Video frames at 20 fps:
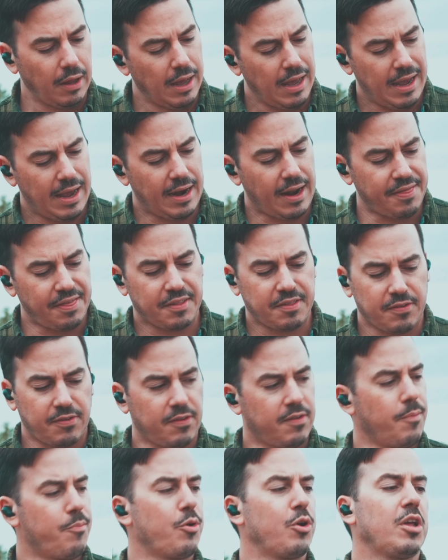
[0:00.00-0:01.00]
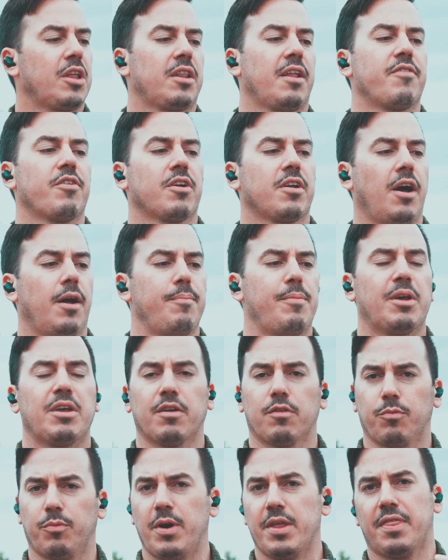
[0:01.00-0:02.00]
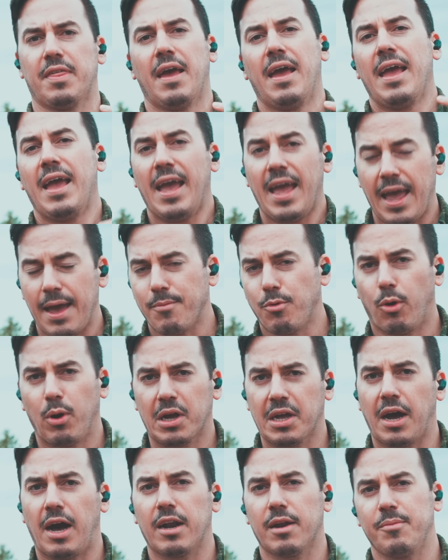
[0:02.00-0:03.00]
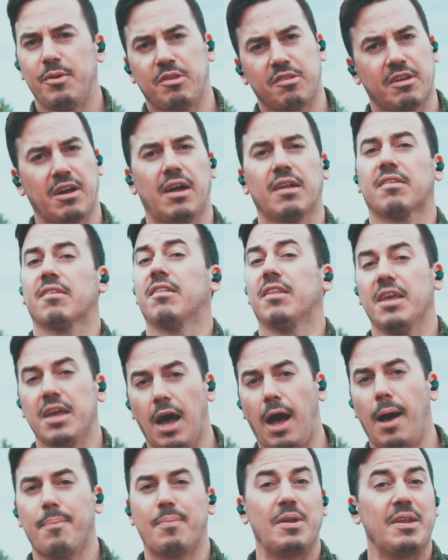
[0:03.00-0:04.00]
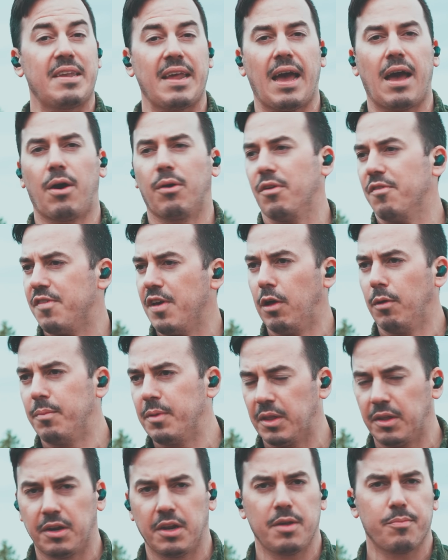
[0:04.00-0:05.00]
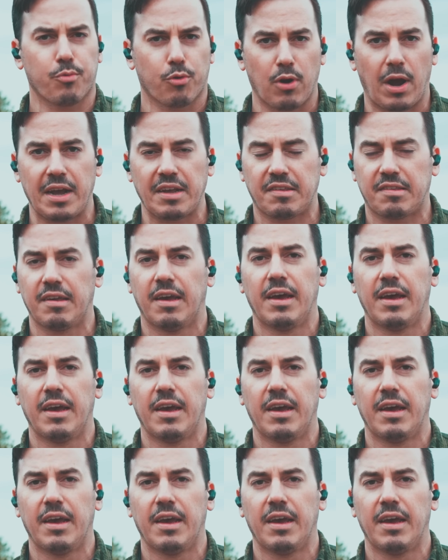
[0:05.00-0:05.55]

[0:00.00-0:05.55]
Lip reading: And I think this is a pretty clever gun because with ammo economies constantly up and down, availability, price,